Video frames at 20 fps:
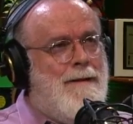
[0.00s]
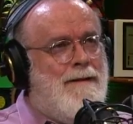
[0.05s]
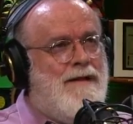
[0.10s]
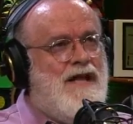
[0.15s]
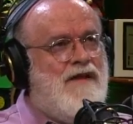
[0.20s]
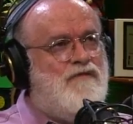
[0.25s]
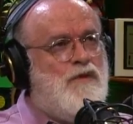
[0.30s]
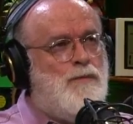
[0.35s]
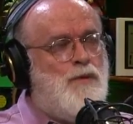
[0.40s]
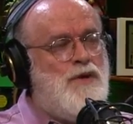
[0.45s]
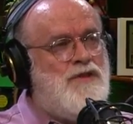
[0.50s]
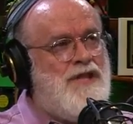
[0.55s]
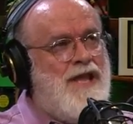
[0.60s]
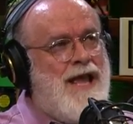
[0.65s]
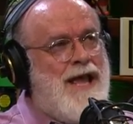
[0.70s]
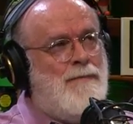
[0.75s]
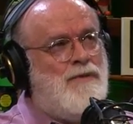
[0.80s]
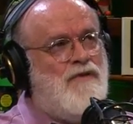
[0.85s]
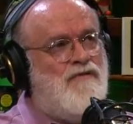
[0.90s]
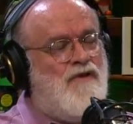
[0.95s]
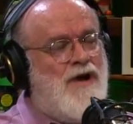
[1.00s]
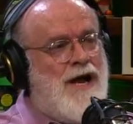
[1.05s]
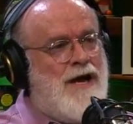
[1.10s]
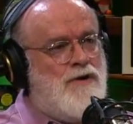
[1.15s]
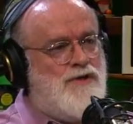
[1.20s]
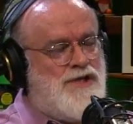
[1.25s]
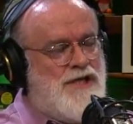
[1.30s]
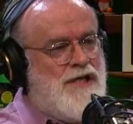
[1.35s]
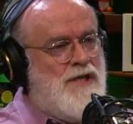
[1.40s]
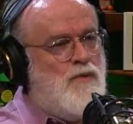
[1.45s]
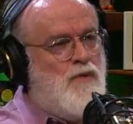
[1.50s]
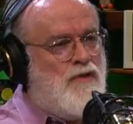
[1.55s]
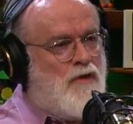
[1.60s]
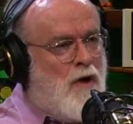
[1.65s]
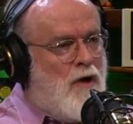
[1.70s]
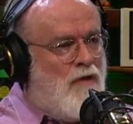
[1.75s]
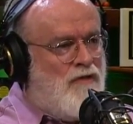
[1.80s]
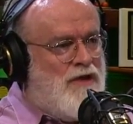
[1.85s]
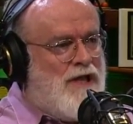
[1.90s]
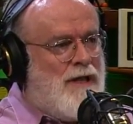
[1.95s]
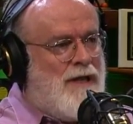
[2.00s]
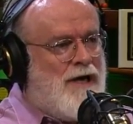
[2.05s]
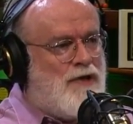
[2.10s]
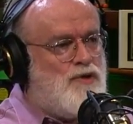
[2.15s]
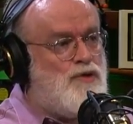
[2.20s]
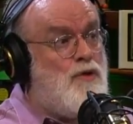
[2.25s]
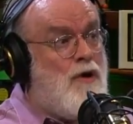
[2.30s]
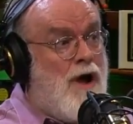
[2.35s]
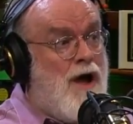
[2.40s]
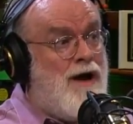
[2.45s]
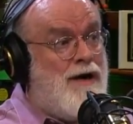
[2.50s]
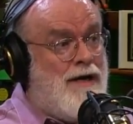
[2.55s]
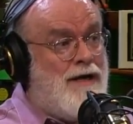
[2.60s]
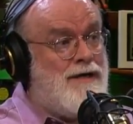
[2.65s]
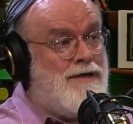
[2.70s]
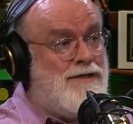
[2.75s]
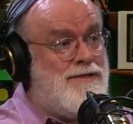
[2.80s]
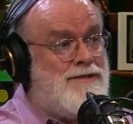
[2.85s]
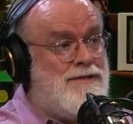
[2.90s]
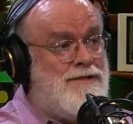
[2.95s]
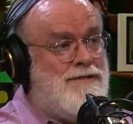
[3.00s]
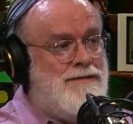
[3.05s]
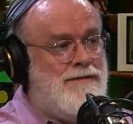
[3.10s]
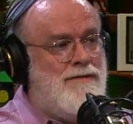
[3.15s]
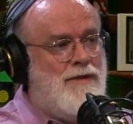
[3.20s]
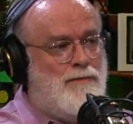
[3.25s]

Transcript: if you put the amplifiers in with all the electronics,